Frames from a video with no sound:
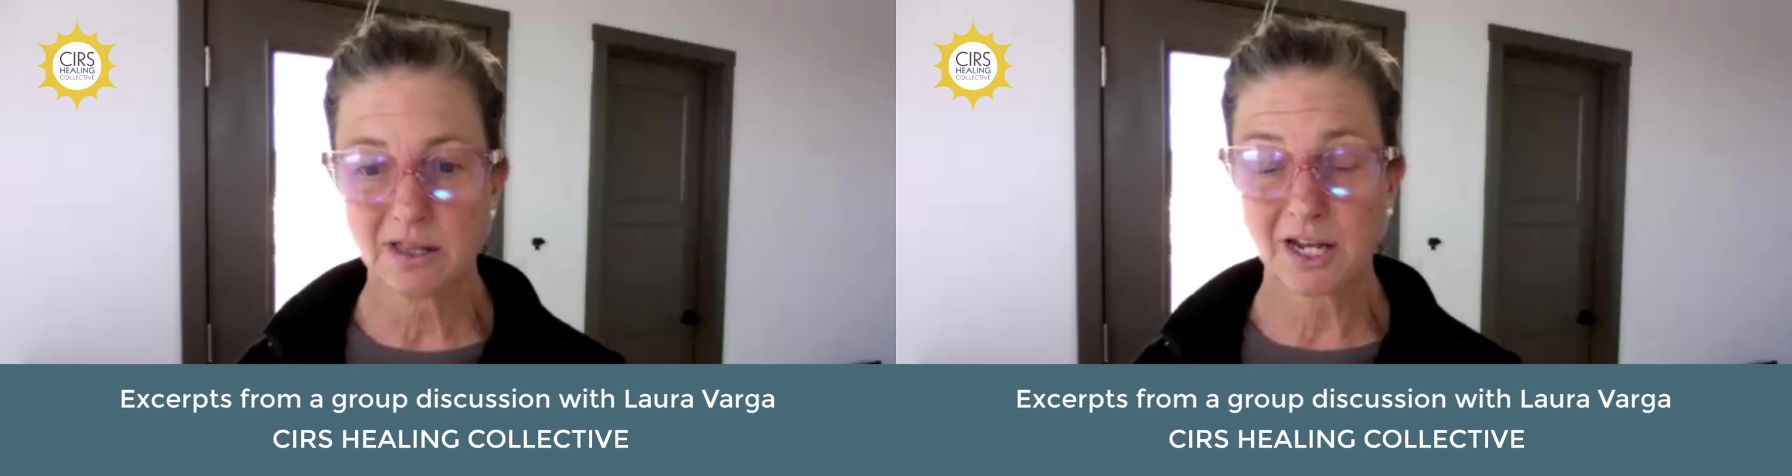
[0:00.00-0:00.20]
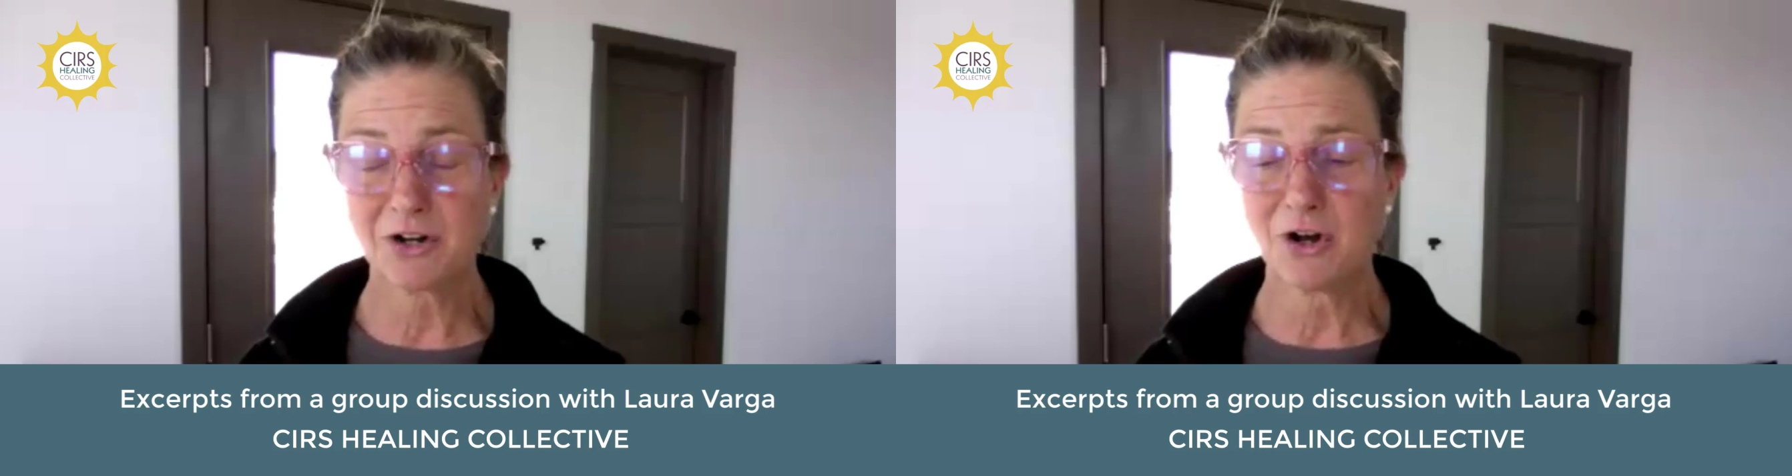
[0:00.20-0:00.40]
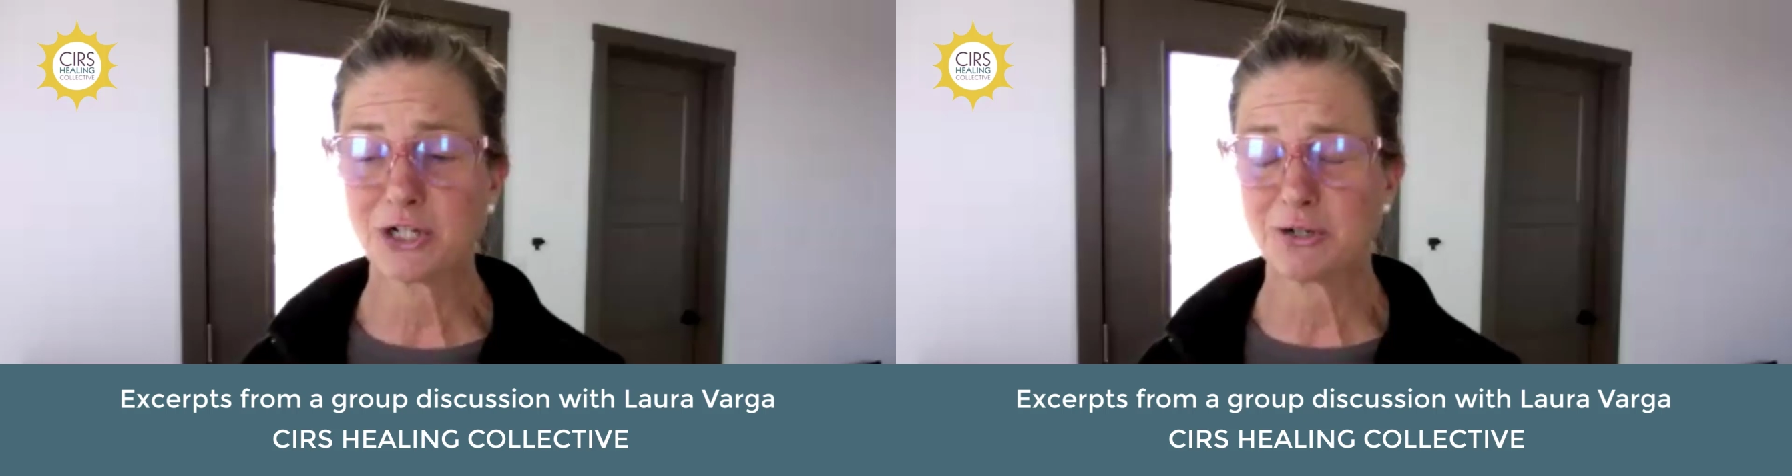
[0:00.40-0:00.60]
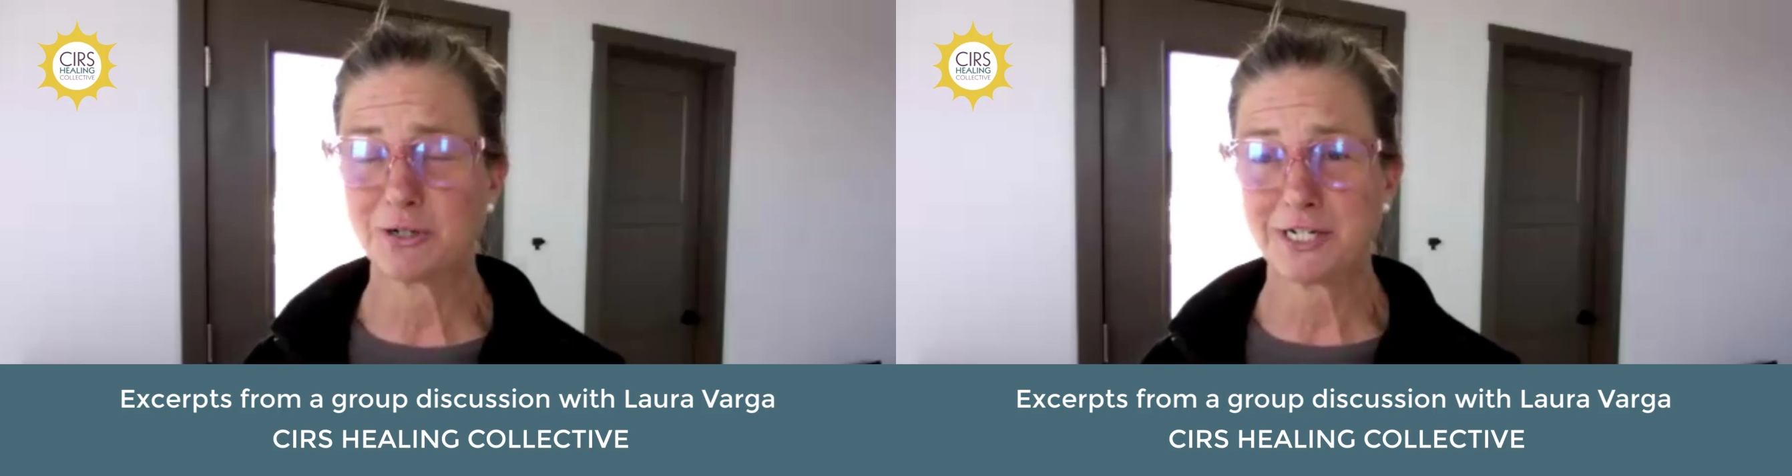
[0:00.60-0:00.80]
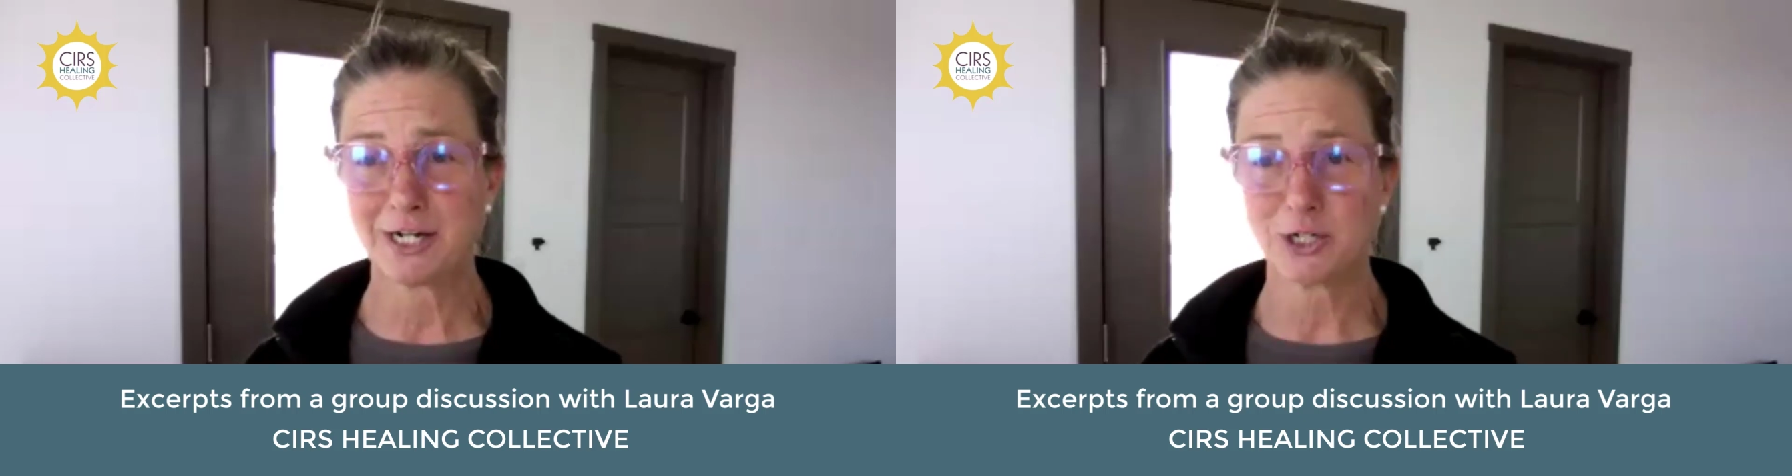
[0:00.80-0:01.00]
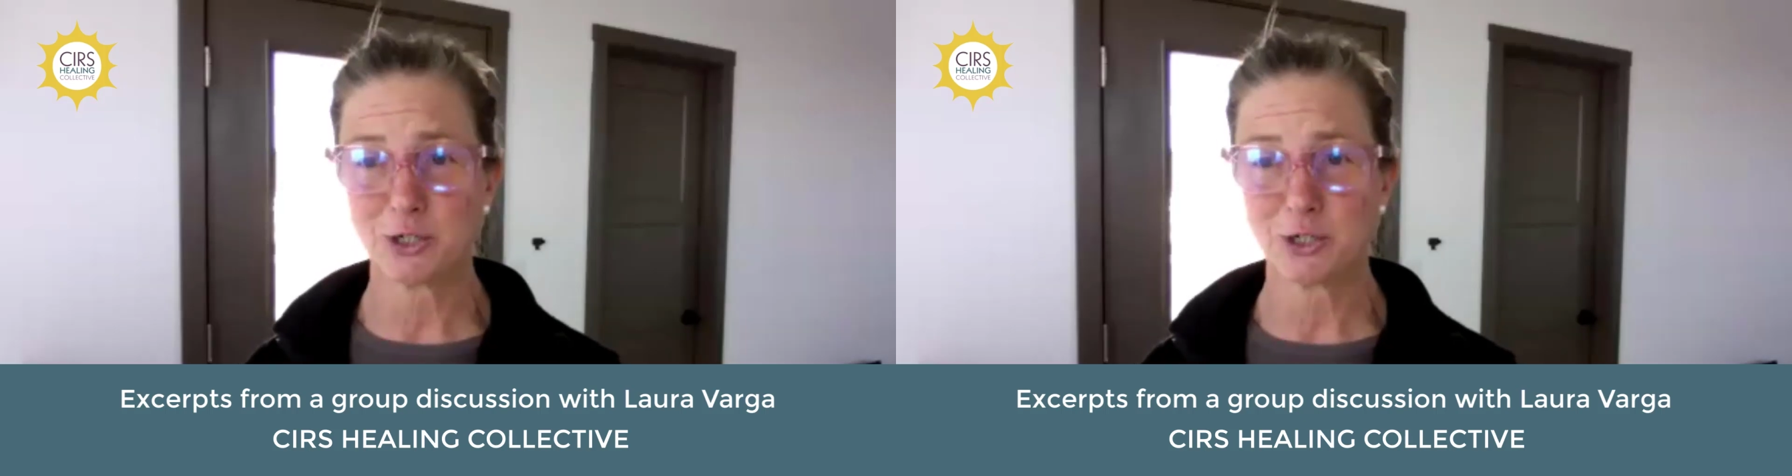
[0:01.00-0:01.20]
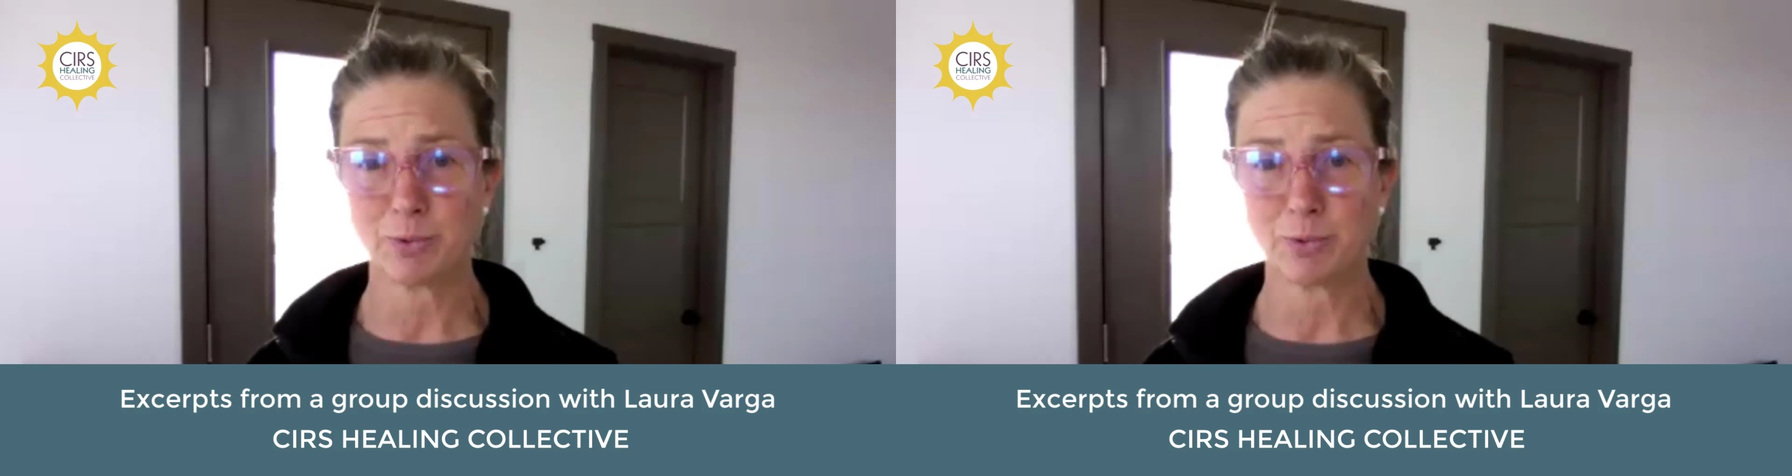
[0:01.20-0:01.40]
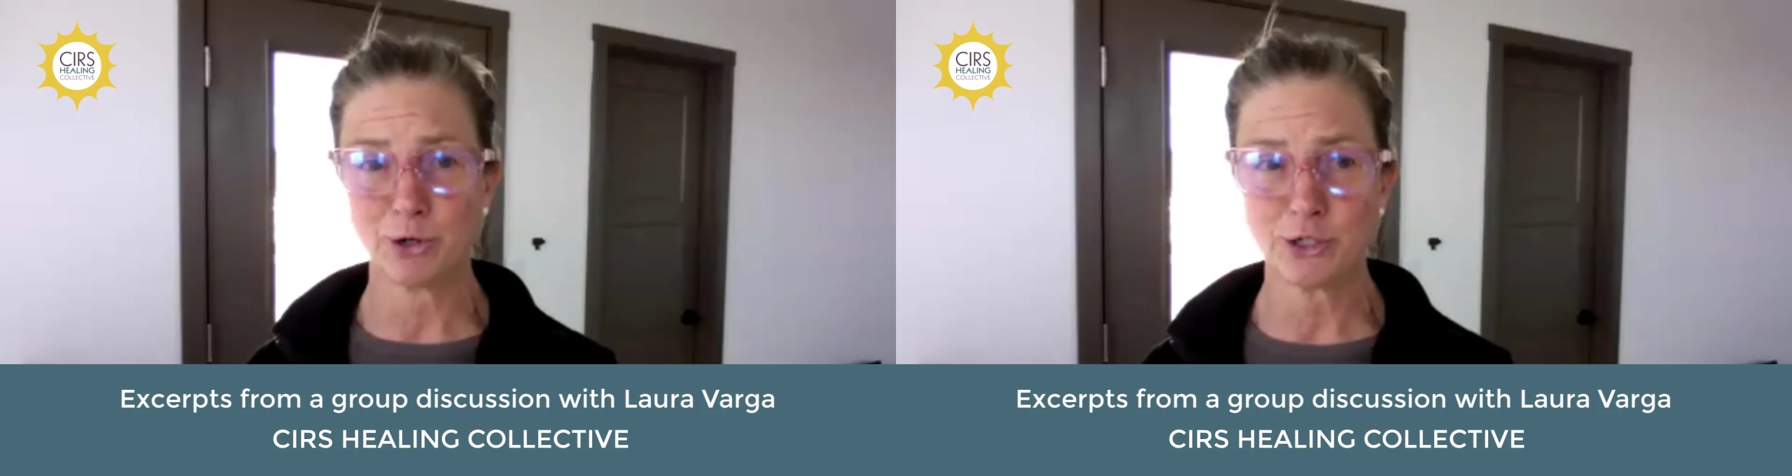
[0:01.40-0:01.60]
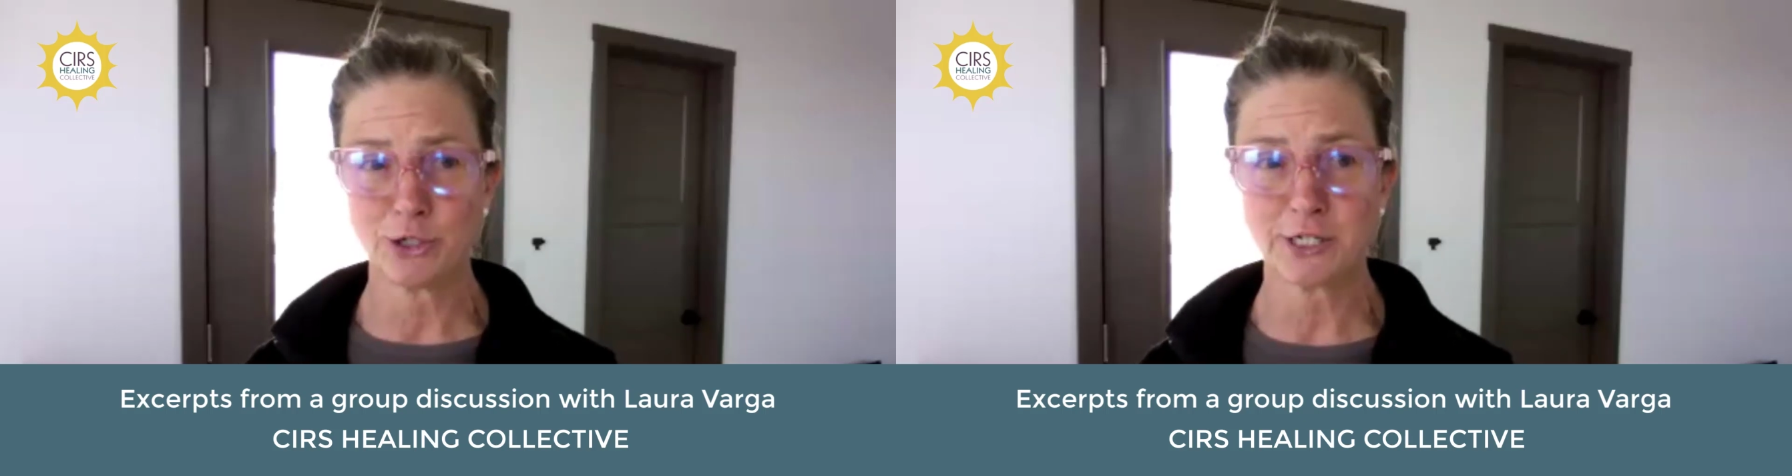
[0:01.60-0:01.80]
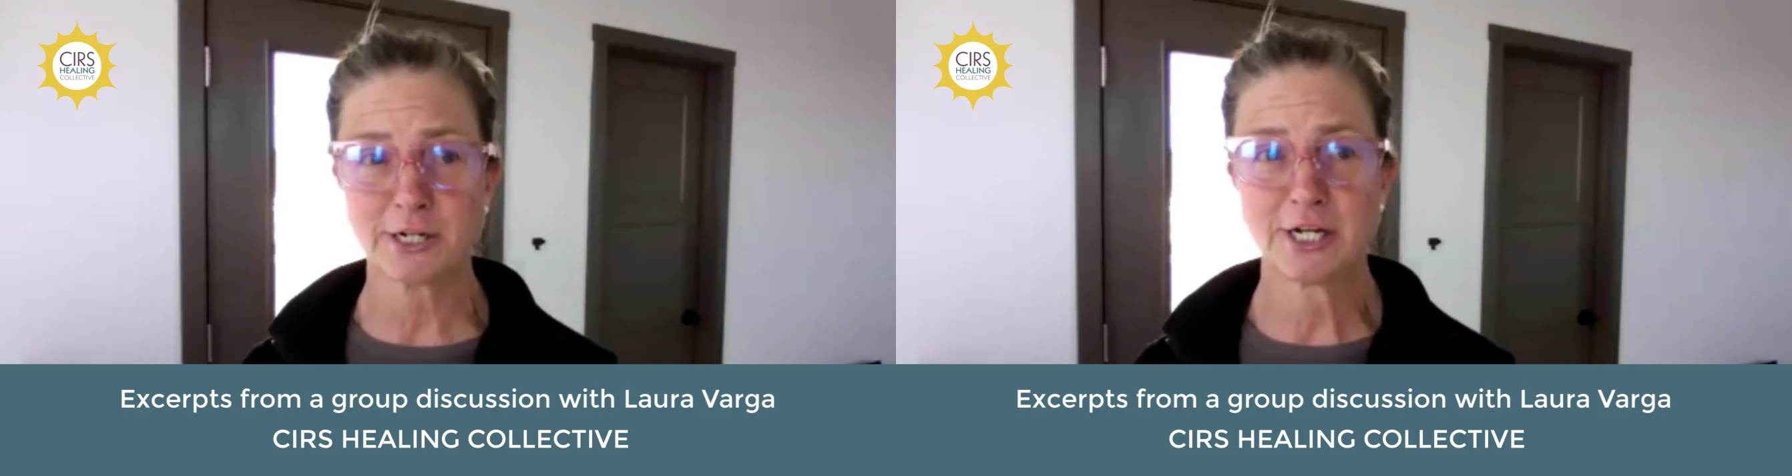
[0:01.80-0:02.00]
they can also attach to
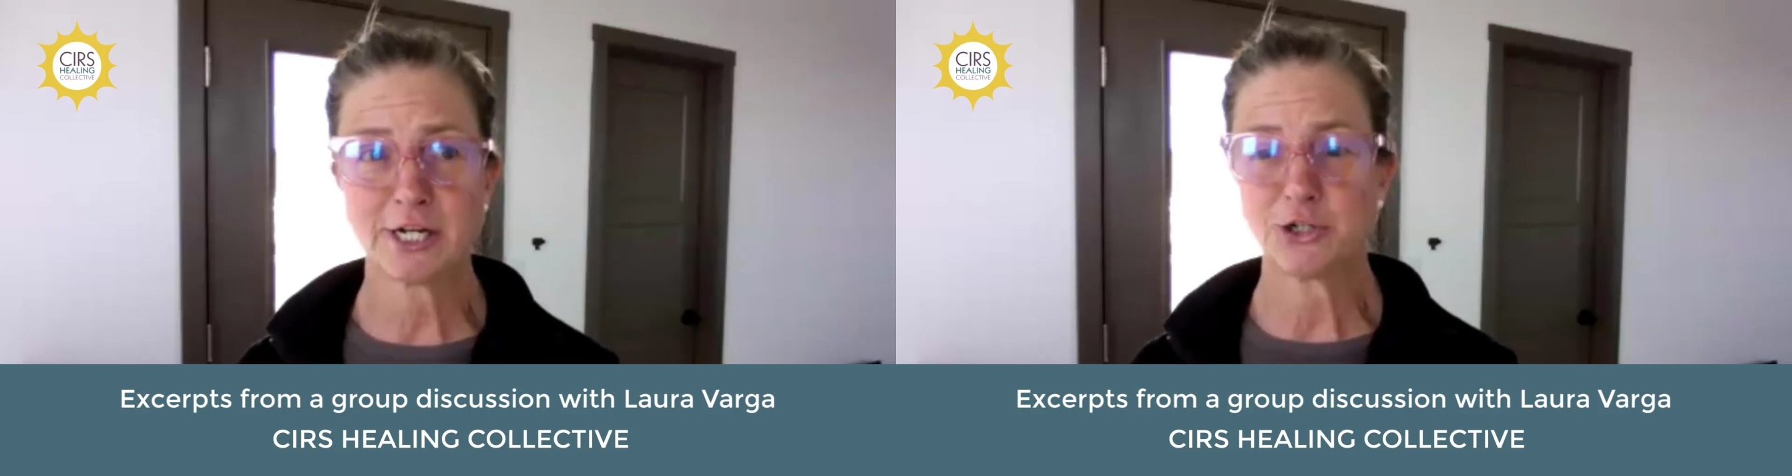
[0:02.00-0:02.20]
birds.